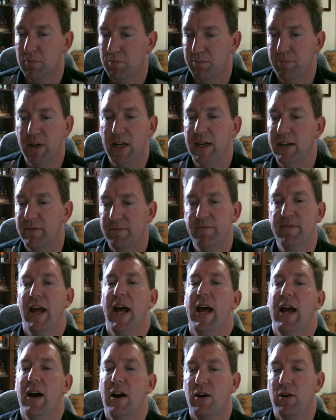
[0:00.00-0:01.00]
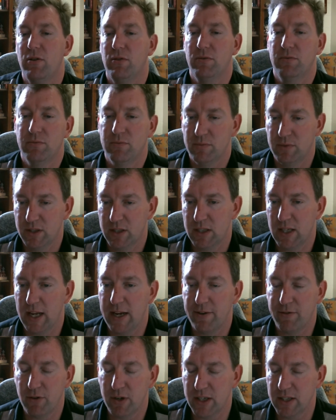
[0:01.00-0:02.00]
But now
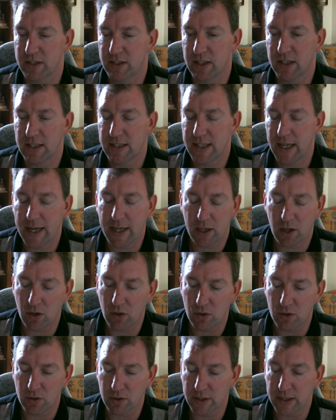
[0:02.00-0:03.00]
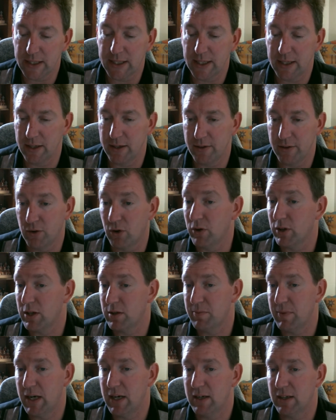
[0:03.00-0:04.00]
slavery is going to take hold in North
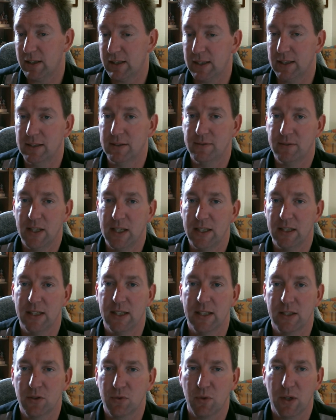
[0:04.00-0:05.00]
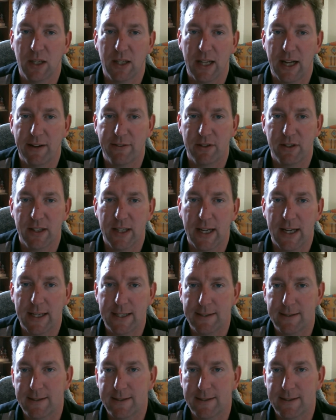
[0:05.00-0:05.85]
America as well after that.